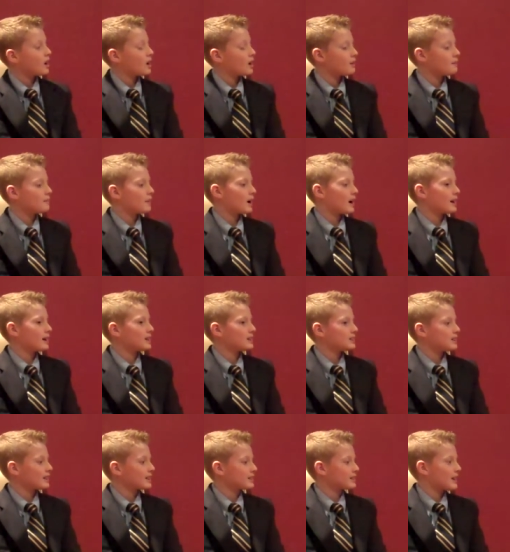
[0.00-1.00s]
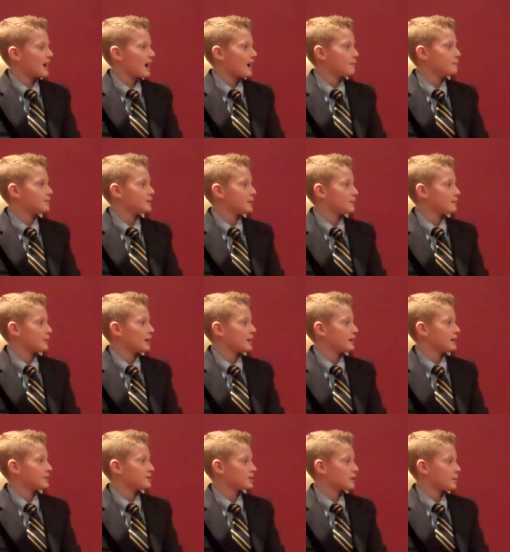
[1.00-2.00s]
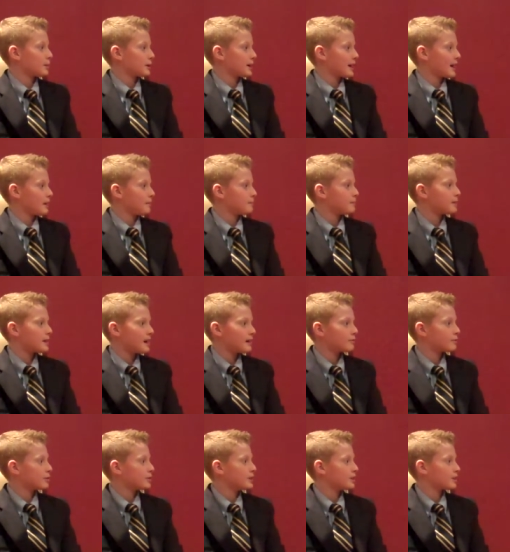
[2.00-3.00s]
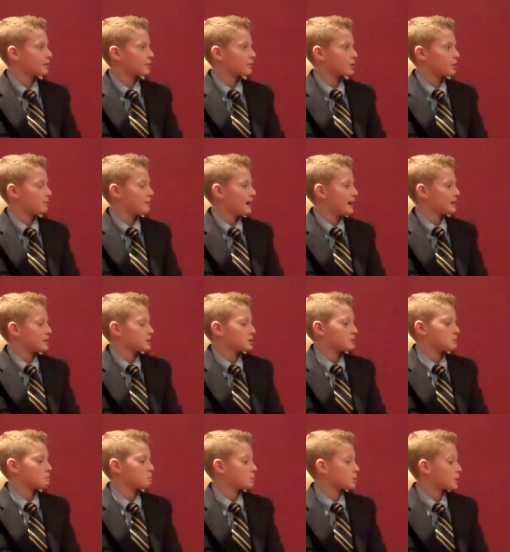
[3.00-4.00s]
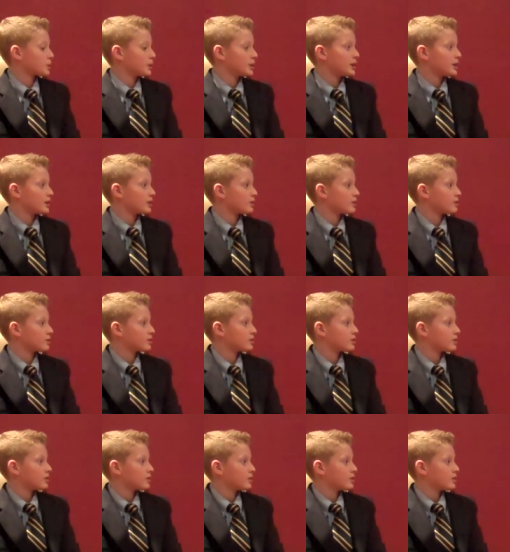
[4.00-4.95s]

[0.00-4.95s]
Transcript: I collect tabs at my summer camp every year for the past 3 years.